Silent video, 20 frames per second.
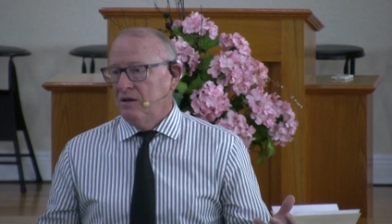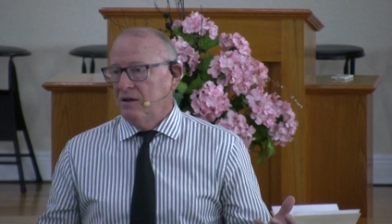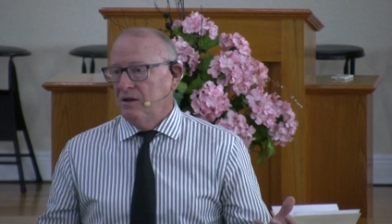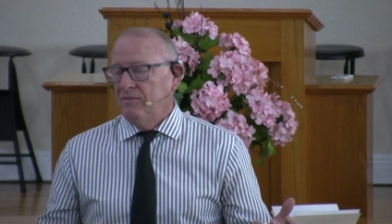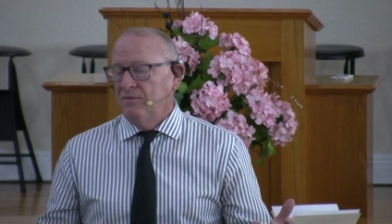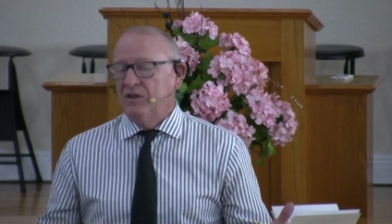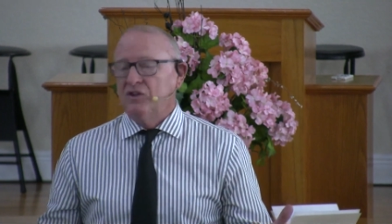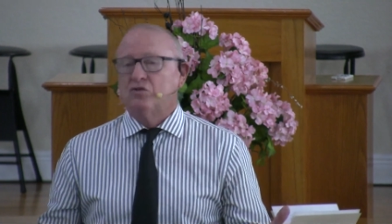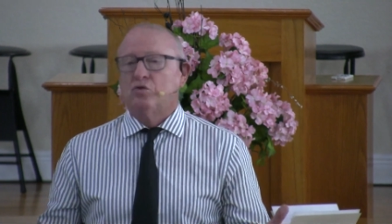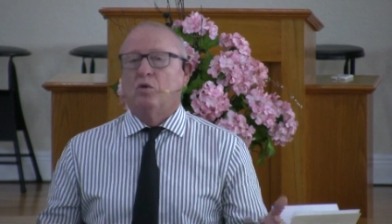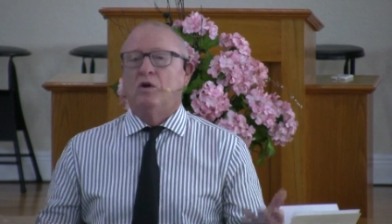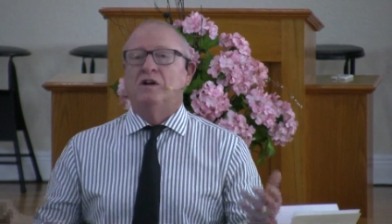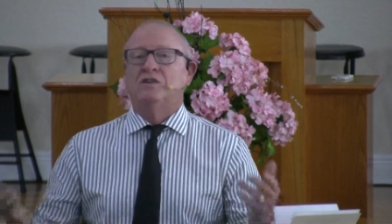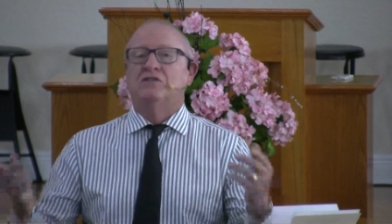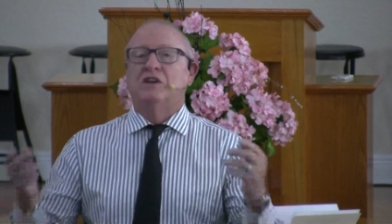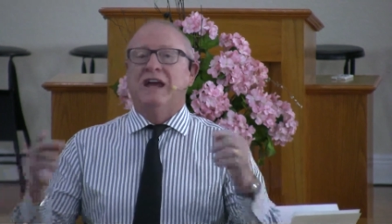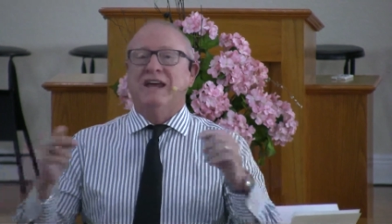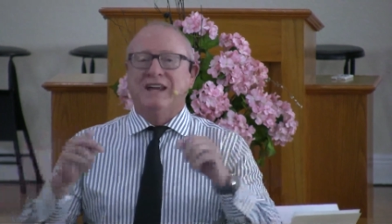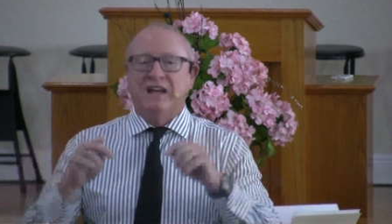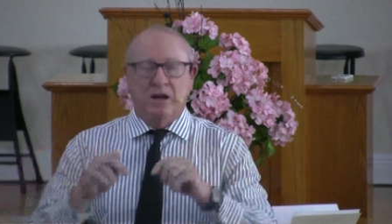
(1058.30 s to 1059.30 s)
This was
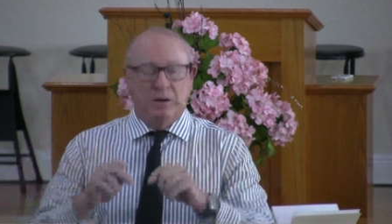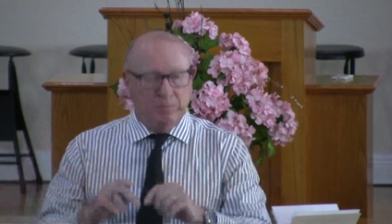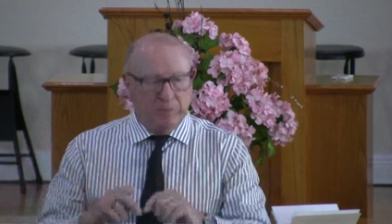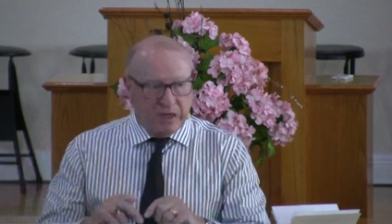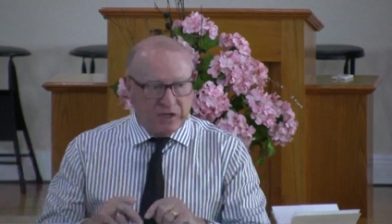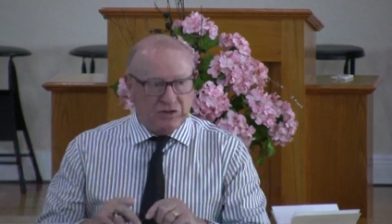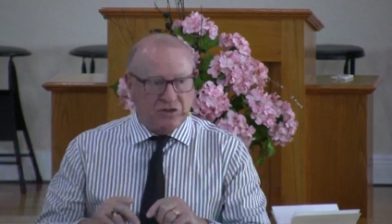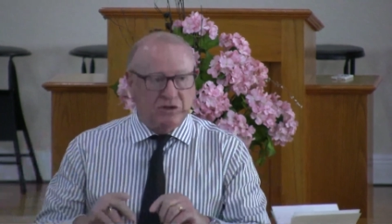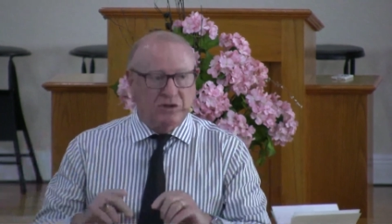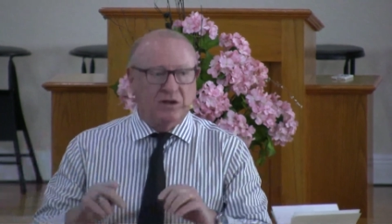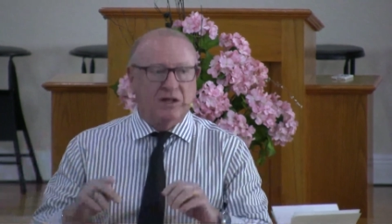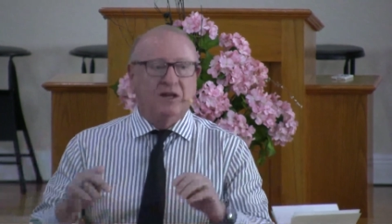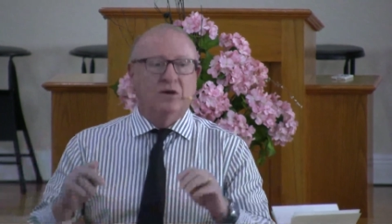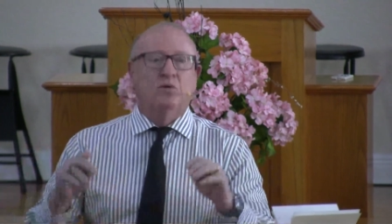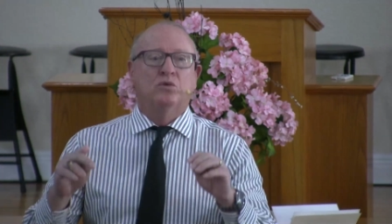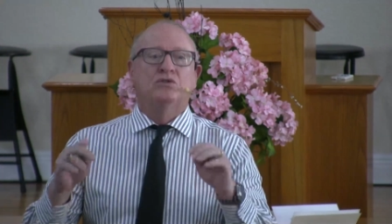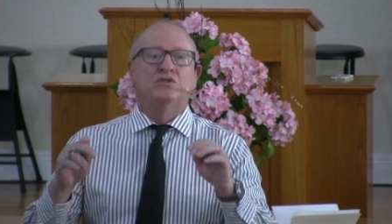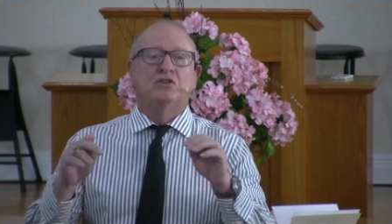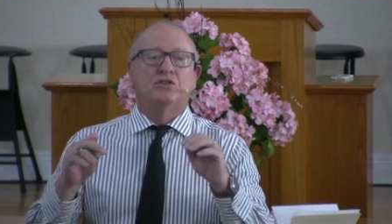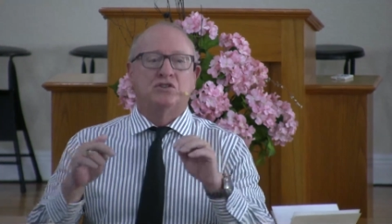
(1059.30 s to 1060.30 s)
a commission. It
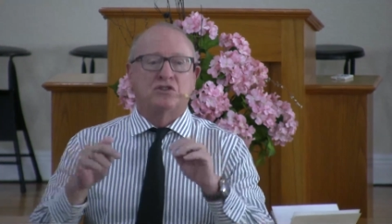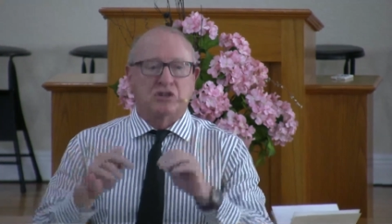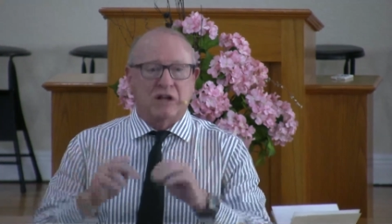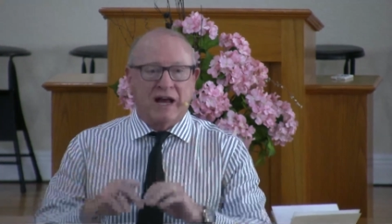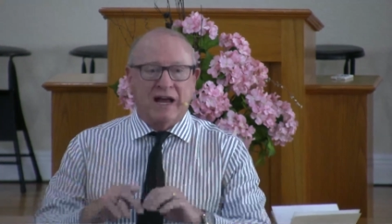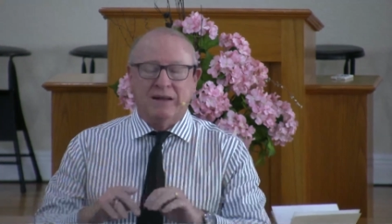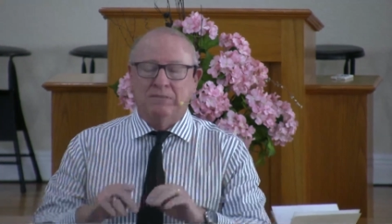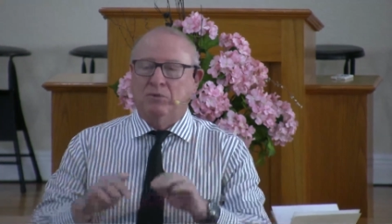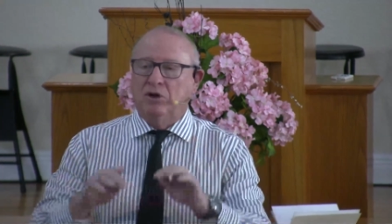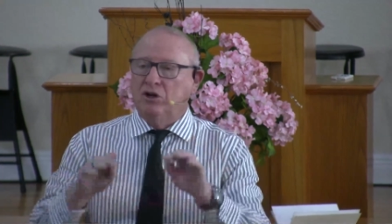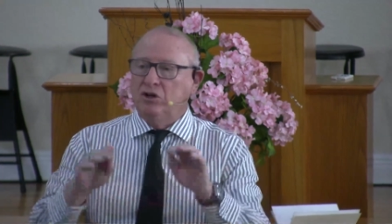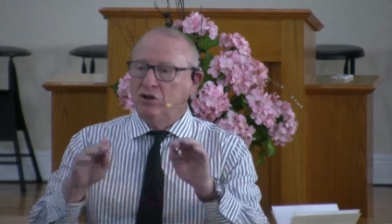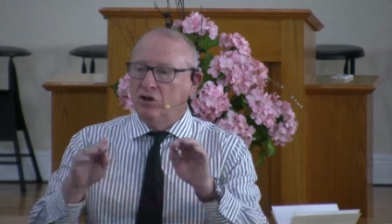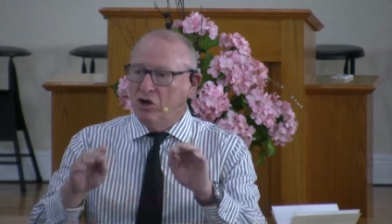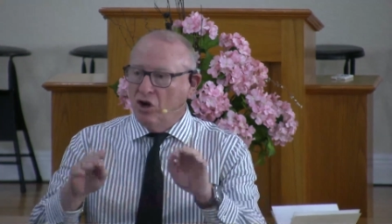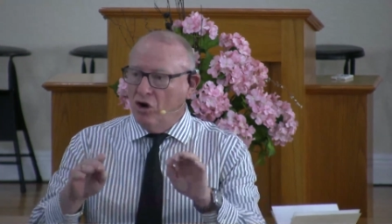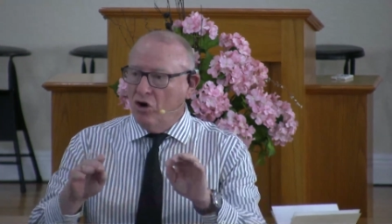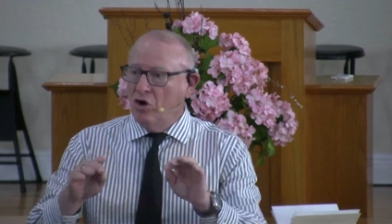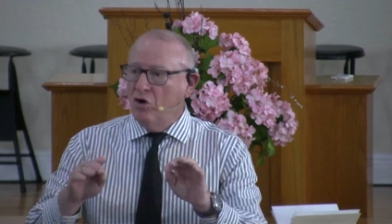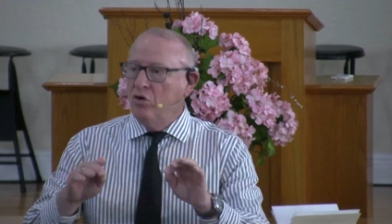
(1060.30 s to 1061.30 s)
was assignment.
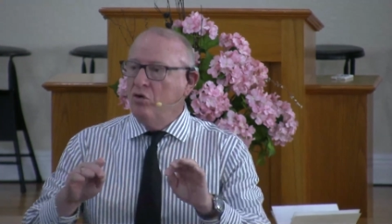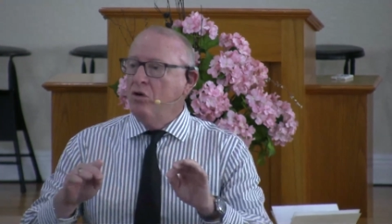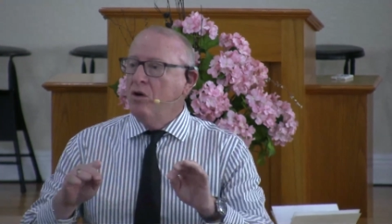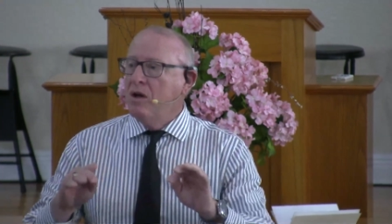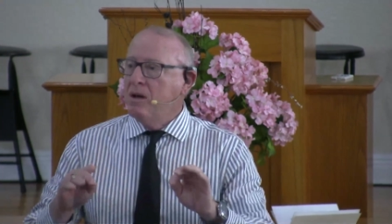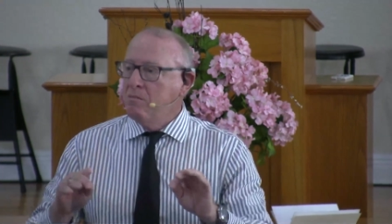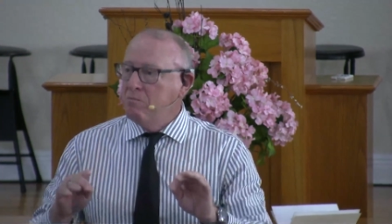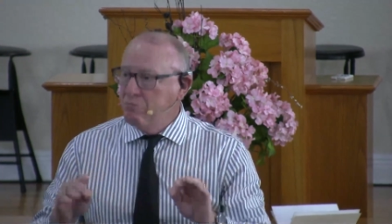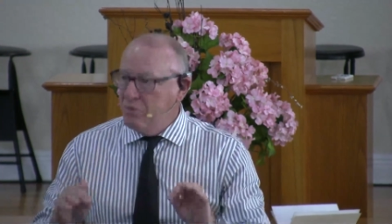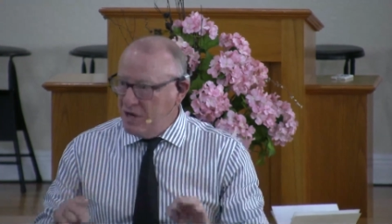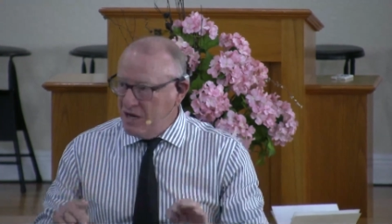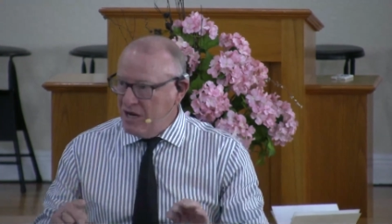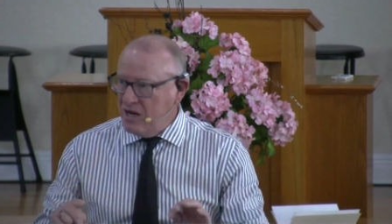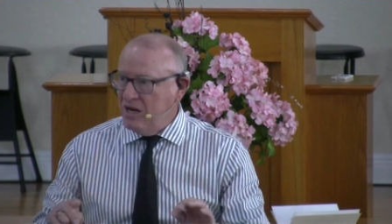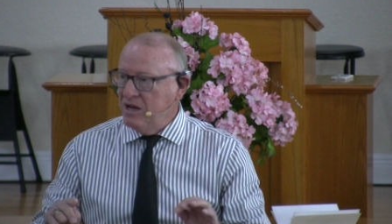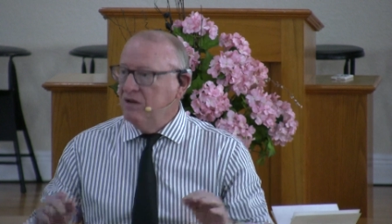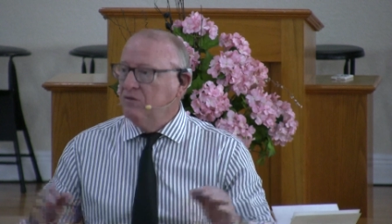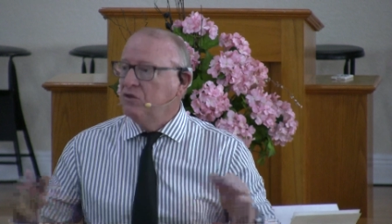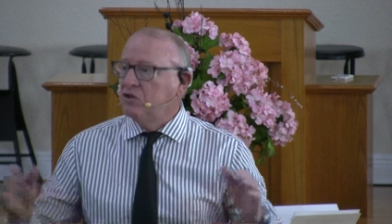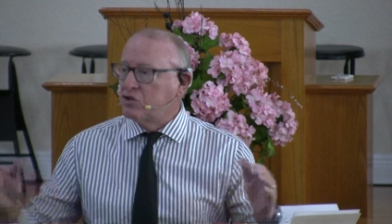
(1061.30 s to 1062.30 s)
Go
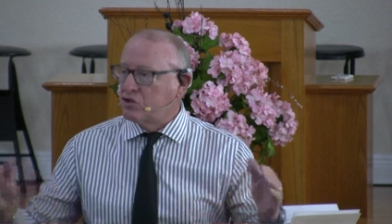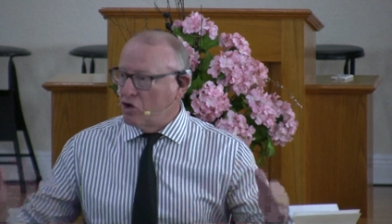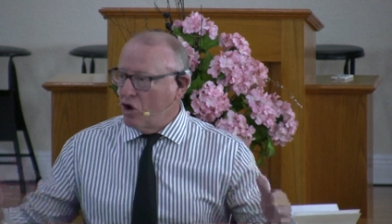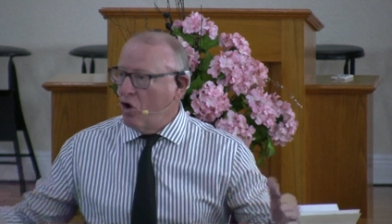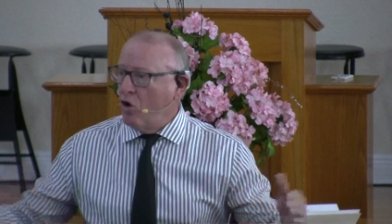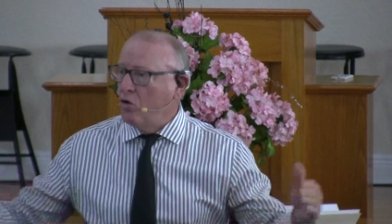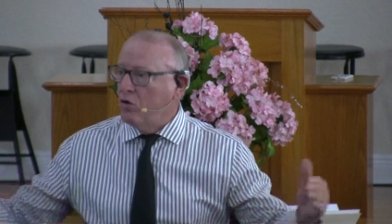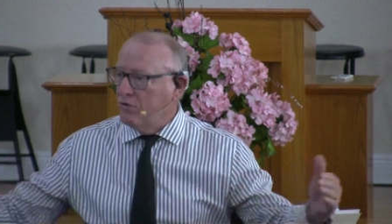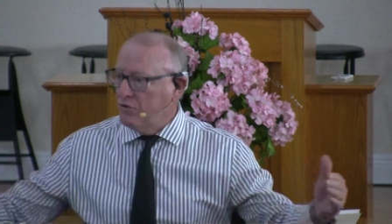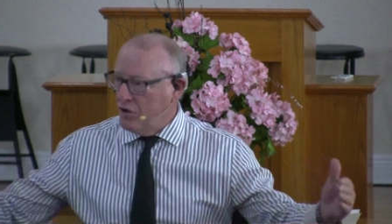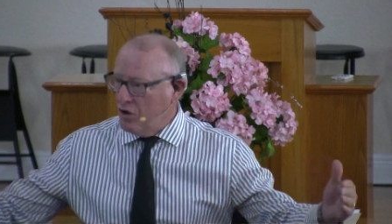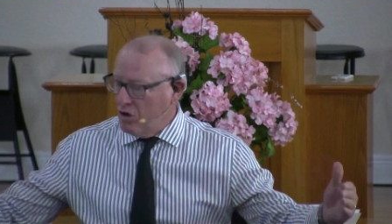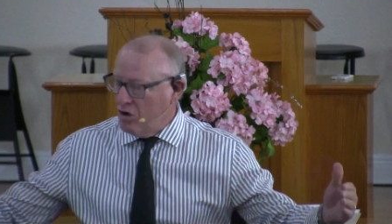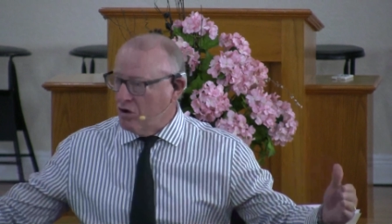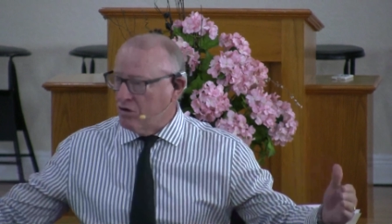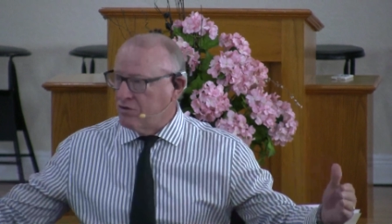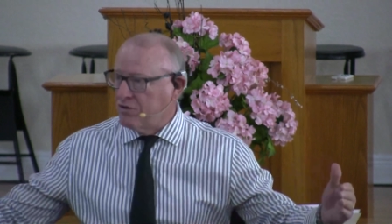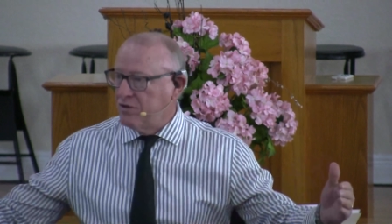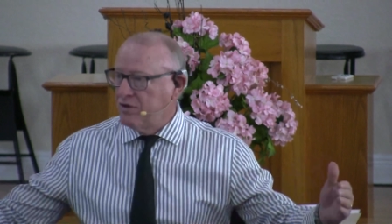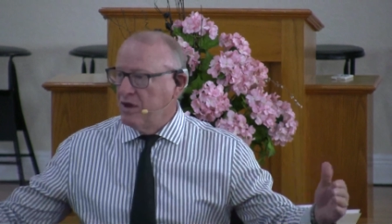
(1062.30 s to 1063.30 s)
be the salt of the
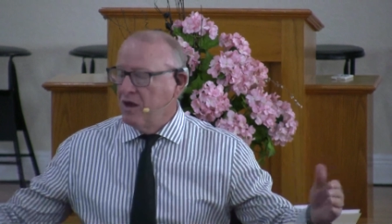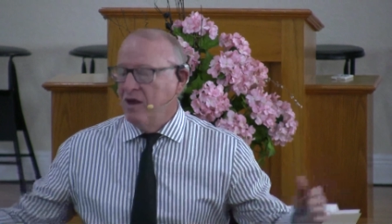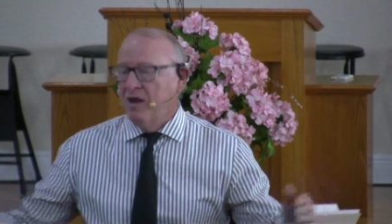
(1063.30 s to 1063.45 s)
earth.